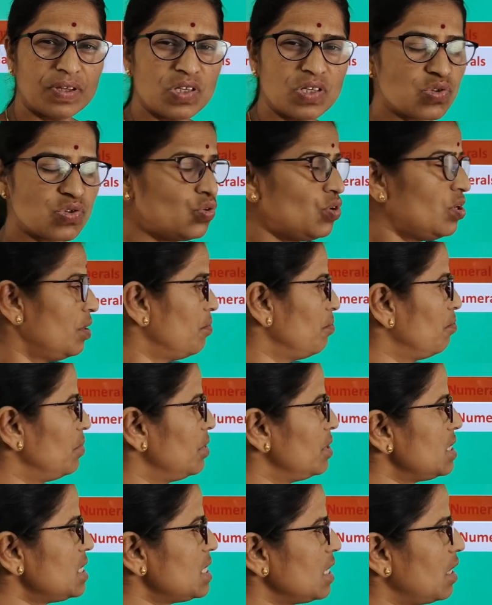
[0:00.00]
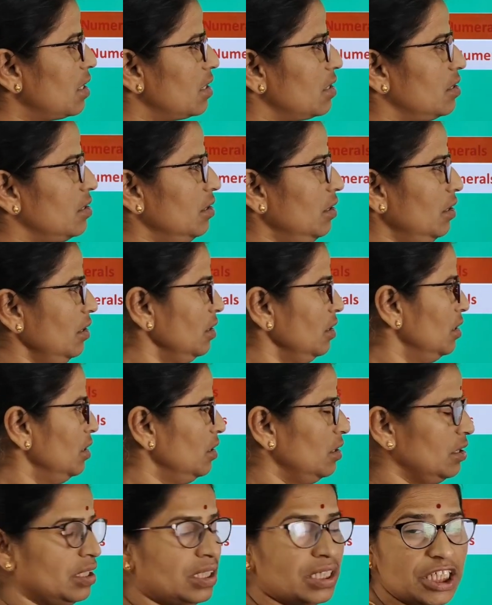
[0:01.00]
So numbers are the
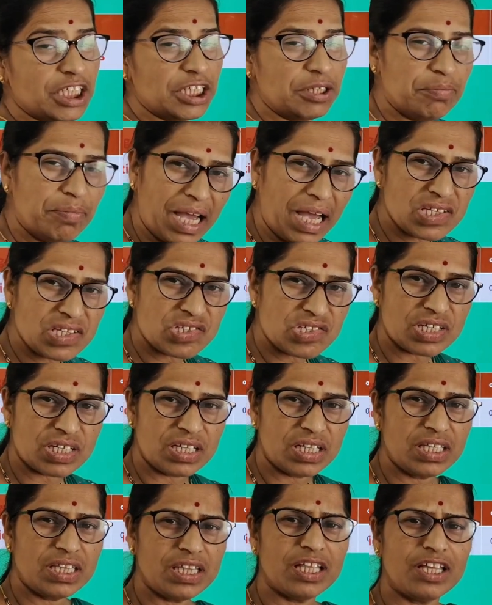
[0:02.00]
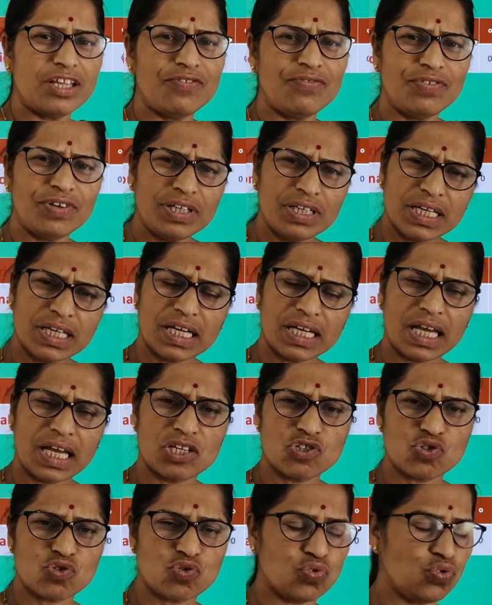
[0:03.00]
imaginary, therefore they
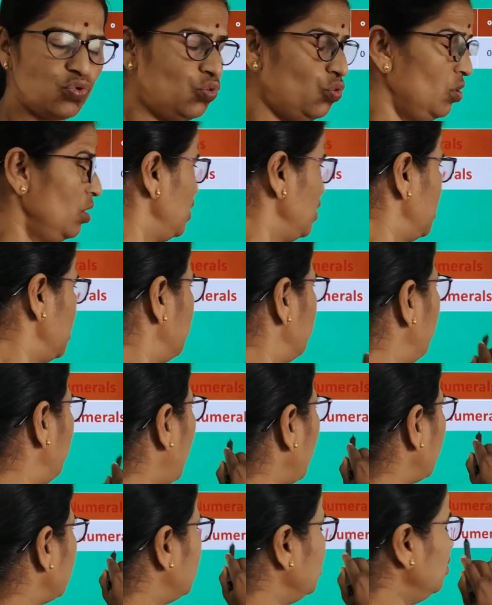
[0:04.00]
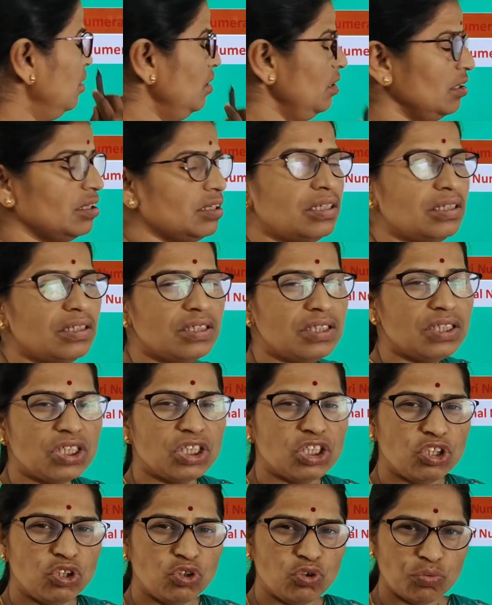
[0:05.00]
can shown by the
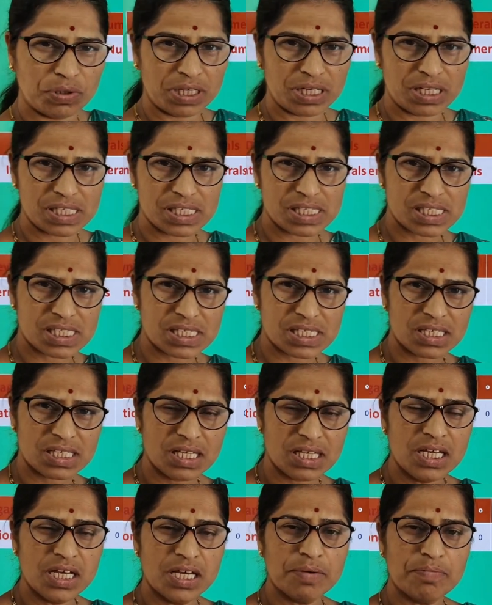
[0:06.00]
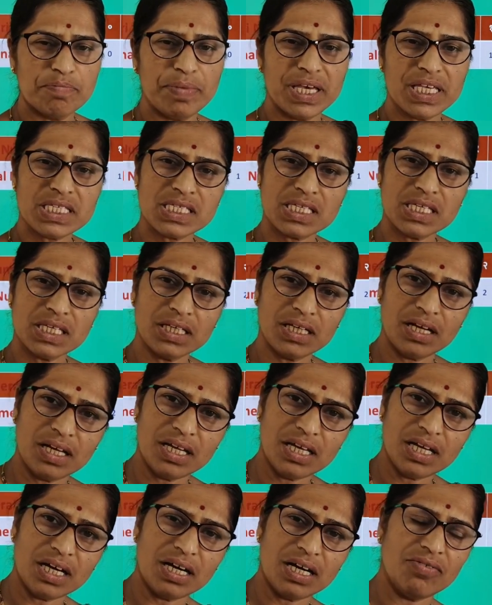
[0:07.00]
numerals.
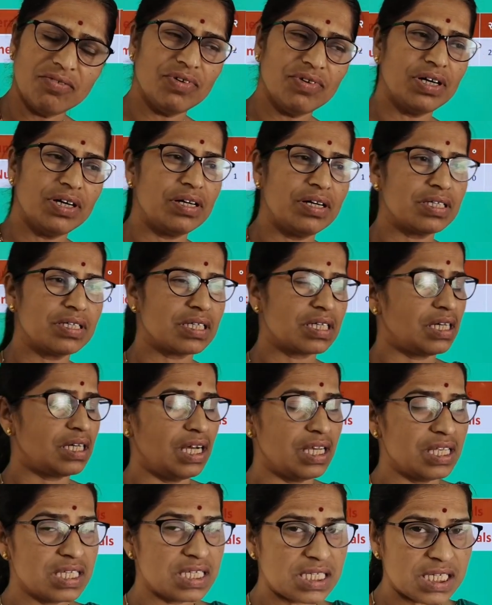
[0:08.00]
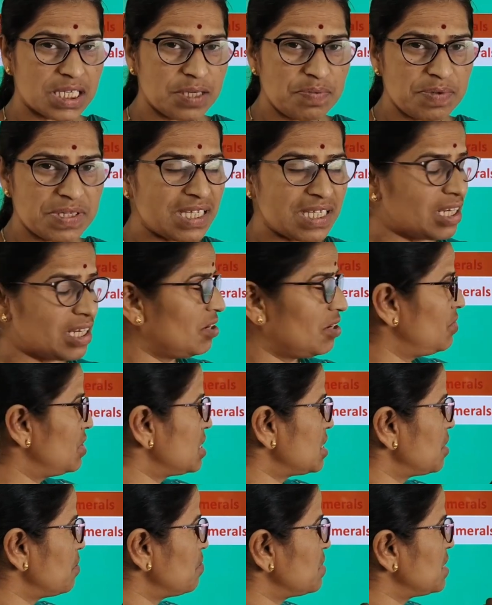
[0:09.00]
Basically our concepts in our
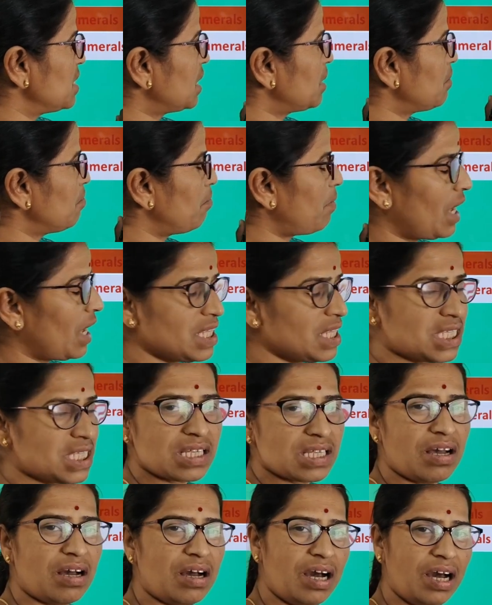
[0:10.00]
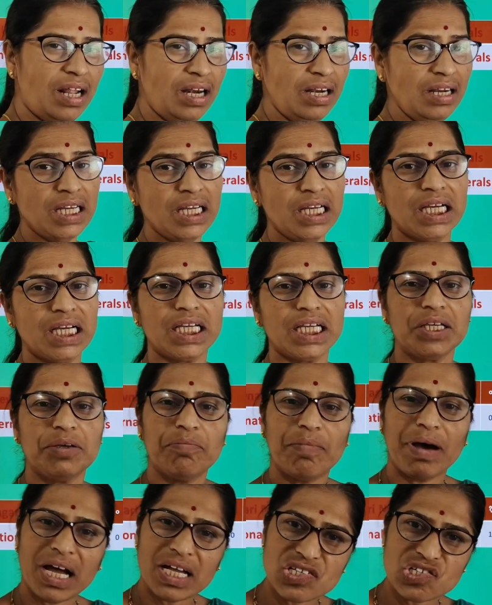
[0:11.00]
subject maths are
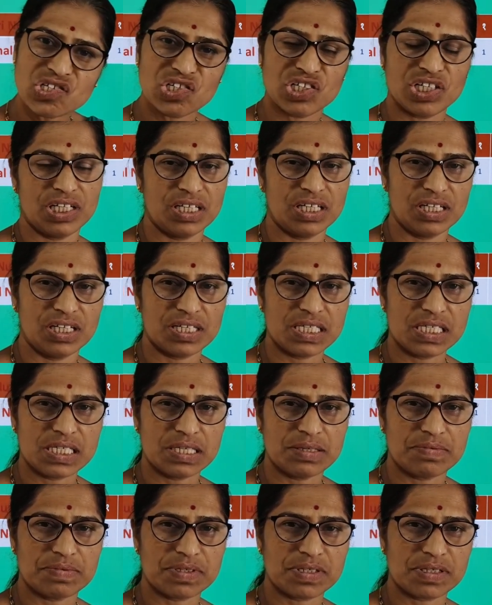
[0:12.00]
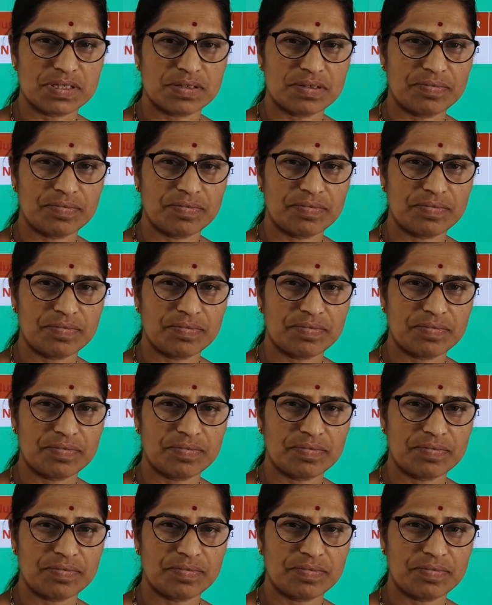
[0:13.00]
imaginary concepts.